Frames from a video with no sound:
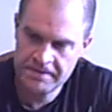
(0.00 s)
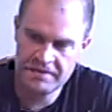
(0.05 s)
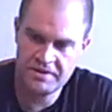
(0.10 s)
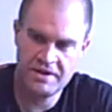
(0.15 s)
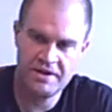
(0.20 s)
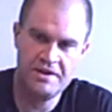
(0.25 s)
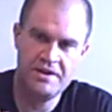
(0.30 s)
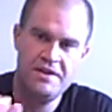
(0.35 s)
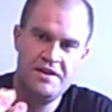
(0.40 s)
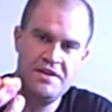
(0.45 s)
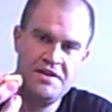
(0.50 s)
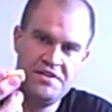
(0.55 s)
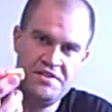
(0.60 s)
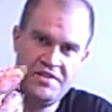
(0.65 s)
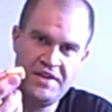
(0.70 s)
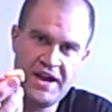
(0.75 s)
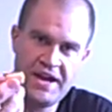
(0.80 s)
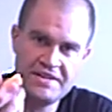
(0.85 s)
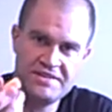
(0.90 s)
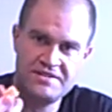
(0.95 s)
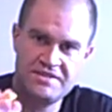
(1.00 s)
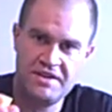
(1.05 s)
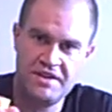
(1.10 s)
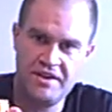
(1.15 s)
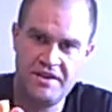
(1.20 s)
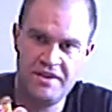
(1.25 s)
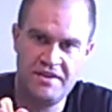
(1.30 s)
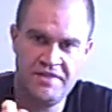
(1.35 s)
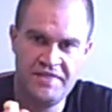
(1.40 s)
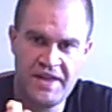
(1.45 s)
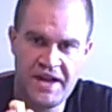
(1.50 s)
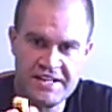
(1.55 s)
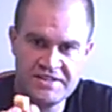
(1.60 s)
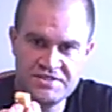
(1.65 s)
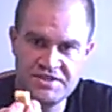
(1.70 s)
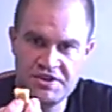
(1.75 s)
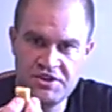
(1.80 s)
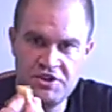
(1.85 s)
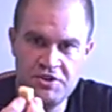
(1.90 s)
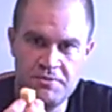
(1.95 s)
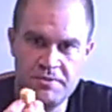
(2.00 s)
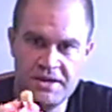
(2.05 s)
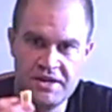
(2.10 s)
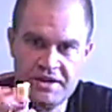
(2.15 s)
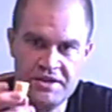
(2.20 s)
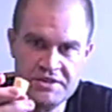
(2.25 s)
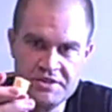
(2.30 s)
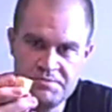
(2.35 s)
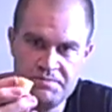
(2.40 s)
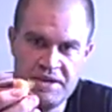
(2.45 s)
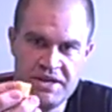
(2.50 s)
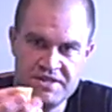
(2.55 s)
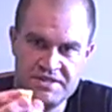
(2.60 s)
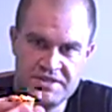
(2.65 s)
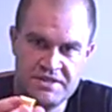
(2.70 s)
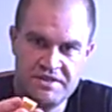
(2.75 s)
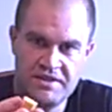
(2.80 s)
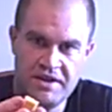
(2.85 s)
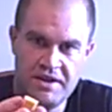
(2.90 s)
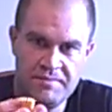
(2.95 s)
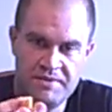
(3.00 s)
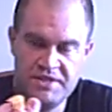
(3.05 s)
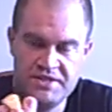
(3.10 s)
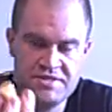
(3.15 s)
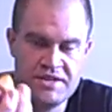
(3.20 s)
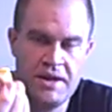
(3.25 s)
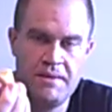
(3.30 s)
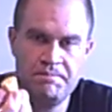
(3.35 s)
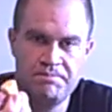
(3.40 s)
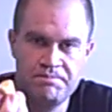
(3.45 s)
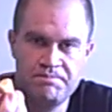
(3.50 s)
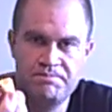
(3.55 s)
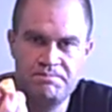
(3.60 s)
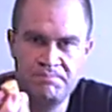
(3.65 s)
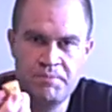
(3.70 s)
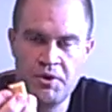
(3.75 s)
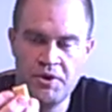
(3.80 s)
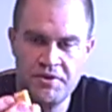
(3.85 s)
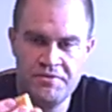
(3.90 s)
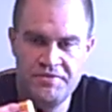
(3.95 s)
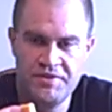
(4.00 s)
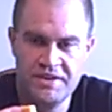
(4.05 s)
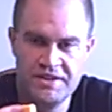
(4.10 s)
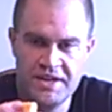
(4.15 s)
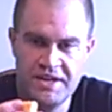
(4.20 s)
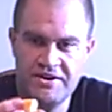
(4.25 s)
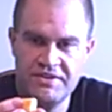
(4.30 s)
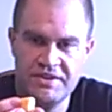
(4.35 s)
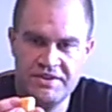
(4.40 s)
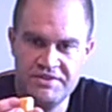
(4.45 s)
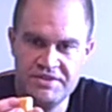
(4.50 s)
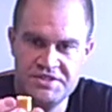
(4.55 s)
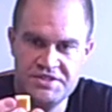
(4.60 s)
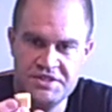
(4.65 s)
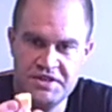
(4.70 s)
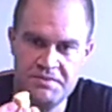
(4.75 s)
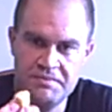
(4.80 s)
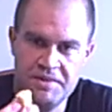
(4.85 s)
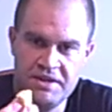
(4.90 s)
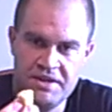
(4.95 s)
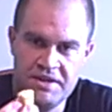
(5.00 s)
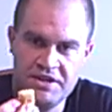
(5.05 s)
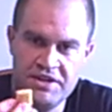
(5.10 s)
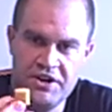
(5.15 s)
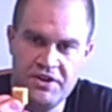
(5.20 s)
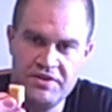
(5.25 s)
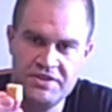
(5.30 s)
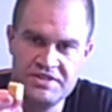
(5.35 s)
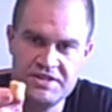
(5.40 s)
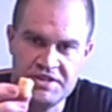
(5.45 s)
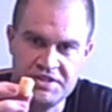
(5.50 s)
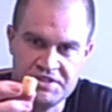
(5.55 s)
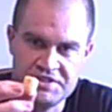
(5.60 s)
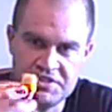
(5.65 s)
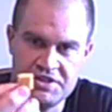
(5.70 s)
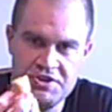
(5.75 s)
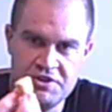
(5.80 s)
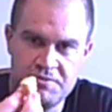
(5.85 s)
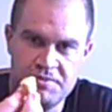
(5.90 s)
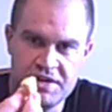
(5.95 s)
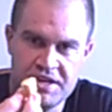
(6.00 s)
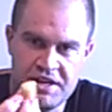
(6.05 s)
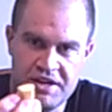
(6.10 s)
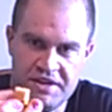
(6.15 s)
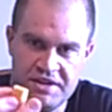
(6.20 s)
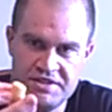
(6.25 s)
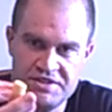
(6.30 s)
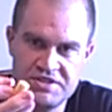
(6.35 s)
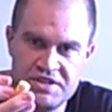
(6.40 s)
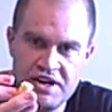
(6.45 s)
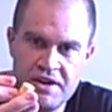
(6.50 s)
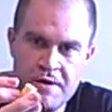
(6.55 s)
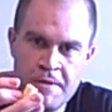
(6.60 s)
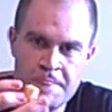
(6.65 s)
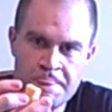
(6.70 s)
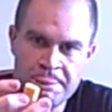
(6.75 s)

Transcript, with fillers: Okay, that's a, uh, that's a cubic inch basically. I mean, it's not perfect. I don't give a shit, but you know, it's, it's a cubic inch.